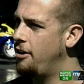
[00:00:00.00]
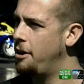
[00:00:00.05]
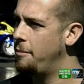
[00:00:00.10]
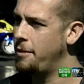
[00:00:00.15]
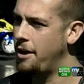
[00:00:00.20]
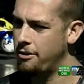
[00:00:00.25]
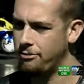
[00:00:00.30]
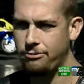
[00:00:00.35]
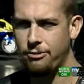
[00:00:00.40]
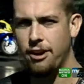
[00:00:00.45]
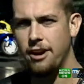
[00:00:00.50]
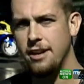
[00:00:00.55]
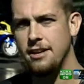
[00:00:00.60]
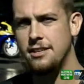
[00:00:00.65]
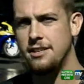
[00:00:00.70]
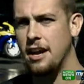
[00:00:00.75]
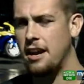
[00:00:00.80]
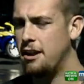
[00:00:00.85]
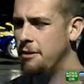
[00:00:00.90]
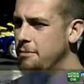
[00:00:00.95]
I'm not afraid
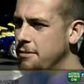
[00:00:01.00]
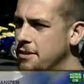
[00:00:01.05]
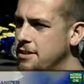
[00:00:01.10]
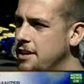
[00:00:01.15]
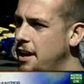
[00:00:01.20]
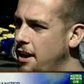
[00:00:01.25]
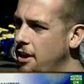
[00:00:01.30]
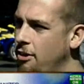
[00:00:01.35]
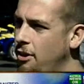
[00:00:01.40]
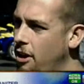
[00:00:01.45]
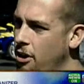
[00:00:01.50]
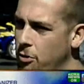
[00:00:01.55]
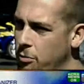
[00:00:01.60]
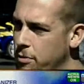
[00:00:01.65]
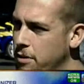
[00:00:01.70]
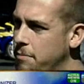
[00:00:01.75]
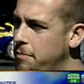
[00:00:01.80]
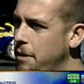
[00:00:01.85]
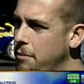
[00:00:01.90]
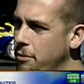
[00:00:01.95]
to stand up and say, you know, I
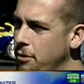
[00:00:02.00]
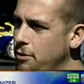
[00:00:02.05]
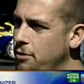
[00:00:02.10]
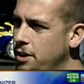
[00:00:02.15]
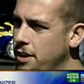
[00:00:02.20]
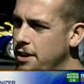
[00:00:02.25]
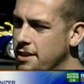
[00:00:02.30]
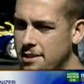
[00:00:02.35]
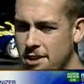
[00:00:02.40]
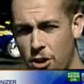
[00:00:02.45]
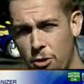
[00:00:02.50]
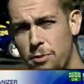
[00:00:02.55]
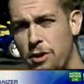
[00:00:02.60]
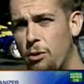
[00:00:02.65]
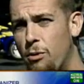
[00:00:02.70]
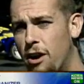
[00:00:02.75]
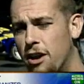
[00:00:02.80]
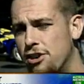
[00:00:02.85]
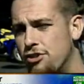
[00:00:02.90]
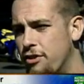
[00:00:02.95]
hope the people who did this, I hope
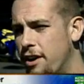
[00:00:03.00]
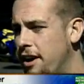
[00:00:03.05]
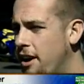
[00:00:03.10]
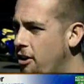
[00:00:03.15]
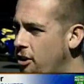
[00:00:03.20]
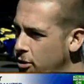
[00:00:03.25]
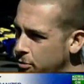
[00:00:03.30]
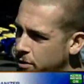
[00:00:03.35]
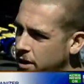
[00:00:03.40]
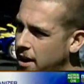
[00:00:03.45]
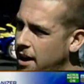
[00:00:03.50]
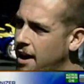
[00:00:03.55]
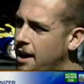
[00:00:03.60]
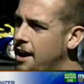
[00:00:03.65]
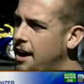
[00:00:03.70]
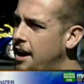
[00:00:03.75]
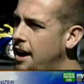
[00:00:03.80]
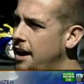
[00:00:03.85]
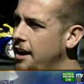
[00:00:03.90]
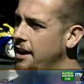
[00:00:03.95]
they're watching right now, I hope they
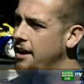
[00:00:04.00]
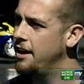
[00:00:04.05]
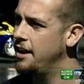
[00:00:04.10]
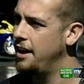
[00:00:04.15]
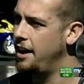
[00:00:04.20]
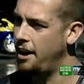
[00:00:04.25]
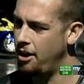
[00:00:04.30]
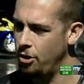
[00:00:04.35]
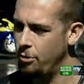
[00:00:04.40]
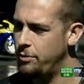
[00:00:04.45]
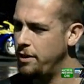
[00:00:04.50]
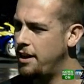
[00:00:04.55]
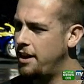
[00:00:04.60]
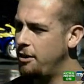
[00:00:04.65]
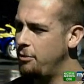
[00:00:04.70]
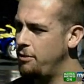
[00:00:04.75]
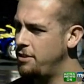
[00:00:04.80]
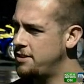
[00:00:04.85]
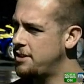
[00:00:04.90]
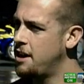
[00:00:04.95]
get caught, and I hope they
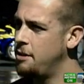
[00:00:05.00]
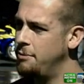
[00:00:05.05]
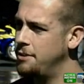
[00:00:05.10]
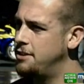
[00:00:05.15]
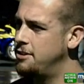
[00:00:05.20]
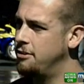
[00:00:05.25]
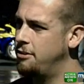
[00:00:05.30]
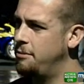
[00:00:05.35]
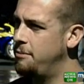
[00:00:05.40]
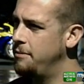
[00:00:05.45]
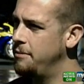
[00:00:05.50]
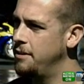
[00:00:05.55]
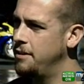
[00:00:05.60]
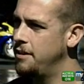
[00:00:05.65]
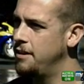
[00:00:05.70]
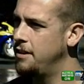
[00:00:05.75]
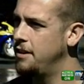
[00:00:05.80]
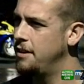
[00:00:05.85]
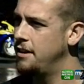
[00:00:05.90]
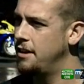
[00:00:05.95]
get what's coming to them.
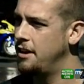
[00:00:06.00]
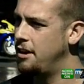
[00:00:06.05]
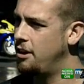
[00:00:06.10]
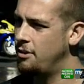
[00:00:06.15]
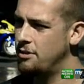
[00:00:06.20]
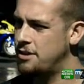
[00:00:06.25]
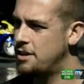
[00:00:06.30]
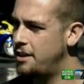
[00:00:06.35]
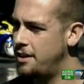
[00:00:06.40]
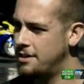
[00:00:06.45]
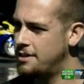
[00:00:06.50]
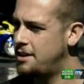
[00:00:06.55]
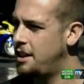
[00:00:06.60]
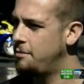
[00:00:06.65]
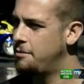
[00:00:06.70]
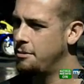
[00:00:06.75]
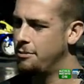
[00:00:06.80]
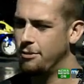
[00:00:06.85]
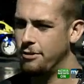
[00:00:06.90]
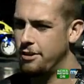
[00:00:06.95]
You know, it's
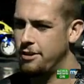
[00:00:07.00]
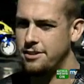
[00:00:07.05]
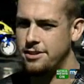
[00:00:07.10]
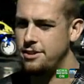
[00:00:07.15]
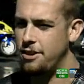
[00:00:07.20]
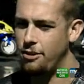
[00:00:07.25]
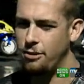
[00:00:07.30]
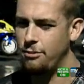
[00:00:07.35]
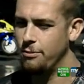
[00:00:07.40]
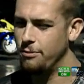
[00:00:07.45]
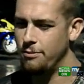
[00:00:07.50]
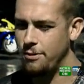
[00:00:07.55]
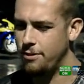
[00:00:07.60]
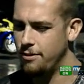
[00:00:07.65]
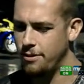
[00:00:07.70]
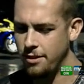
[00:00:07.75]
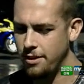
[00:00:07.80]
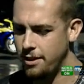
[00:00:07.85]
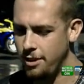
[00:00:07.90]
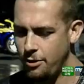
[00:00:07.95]
unacceptable. There's no,
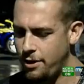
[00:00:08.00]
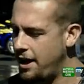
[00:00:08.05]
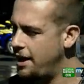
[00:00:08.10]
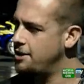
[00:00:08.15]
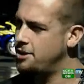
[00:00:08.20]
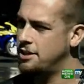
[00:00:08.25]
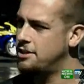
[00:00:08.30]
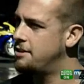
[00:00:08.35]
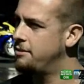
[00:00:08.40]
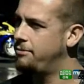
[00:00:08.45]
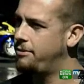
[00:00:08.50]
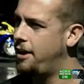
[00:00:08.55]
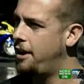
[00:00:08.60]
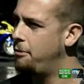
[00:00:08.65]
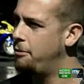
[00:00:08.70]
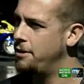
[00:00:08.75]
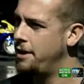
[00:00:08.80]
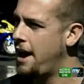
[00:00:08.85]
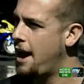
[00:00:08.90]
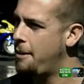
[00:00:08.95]
you can't
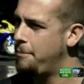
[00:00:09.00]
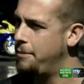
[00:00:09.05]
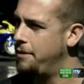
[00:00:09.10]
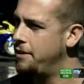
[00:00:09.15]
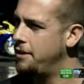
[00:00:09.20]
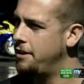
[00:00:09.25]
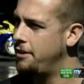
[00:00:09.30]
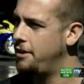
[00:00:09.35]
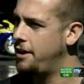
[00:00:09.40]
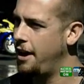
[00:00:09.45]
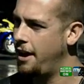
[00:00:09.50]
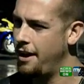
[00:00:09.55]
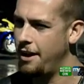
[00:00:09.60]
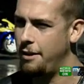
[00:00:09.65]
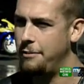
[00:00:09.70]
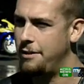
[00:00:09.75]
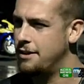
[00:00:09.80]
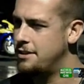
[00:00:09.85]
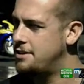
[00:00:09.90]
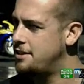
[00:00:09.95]
justify what happened. You
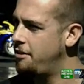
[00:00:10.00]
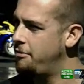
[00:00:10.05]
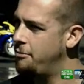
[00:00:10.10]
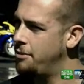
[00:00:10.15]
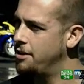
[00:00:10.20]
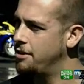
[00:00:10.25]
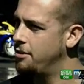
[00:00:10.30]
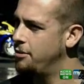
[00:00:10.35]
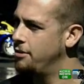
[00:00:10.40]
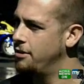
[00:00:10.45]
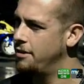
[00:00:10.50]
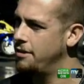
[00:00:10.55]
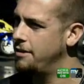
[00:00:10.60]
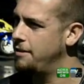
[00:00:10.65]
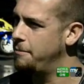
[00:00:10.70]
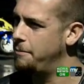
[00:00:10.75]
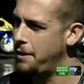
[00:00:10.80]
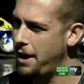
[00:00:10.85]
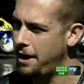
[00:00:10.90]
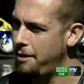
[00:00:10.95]
can't. I mean, a seven-month-old
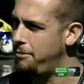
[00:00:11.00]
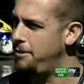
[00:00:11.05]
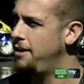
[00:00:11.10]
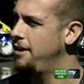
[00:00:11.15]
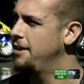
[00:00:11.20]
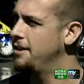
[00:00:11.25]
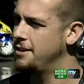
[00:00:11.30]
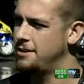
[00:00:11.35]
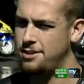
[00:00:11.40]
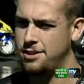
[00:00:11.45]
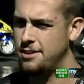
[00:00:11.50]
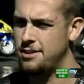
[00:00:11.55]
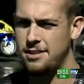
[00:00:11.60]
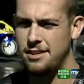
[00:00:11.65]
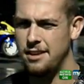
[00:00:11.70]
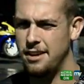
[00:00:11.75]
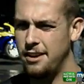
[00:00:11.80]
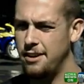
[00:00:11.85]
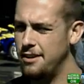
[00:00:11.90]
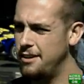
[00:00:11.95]
baby. It's
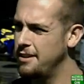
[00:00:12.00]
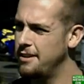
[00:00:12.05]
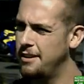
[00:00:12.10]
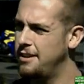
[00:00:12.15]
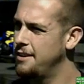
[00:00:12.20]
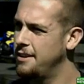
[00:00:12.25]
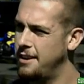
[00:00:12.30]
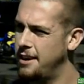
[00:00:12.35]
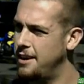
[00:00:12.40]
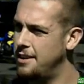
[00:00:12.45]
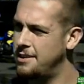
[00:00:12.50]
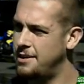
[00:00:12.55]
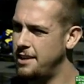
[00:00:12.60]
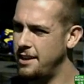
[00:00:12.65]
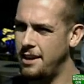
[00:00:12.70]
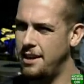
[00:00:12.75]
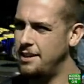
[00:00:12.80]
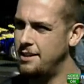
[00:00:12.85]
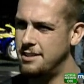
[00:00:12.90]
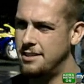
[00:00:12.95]
just, it's
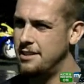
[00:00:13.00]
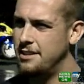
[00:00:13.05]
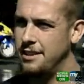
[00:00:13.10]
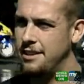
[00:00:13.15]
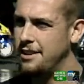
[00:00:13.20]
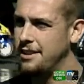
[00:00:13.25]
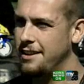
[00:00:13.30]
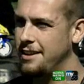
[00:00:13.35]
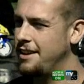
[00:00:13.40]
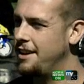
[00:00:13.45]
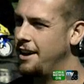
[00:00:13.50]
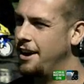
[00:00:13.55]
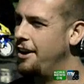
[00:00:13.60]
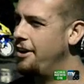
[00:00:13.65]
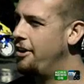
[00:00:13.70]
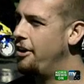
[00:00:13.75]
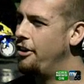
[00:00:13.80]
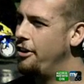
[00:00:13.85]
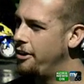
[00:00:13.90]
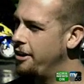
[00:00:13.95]
it's
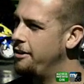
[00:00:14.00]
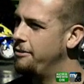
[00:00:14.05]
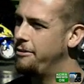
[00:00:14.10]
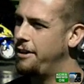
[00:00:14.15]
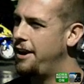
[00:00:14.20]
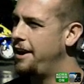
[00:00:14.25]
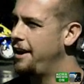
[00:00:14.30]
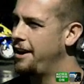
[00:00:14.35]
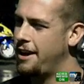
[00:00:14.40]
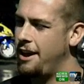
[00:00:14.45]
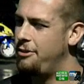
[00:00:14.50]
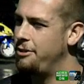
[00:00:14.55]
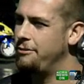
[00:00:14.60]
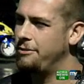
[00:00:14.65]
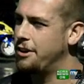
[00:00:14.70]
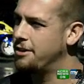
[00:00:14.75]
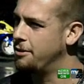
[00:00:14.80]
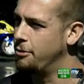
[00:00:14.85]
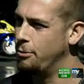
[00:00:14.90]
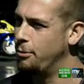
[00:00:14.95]
unheard of. I, I don't
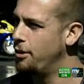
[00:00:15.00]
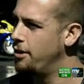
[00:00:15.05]
even got the